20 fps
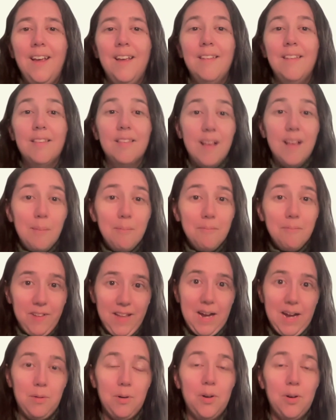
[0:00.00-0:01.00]
Some
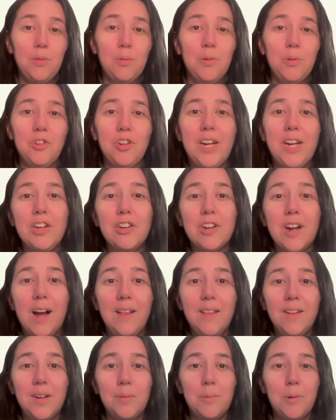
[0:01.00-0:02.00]
flowers will change
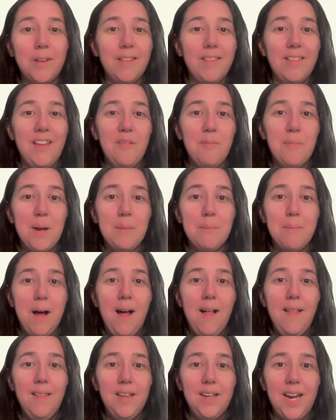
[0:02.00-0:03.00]
color once they've been
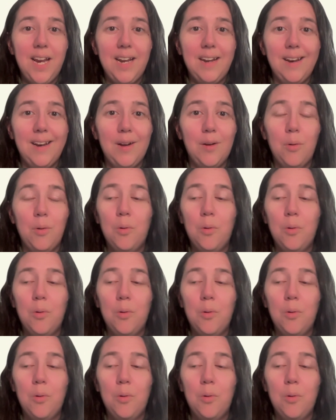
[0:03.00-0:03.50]
pollinated,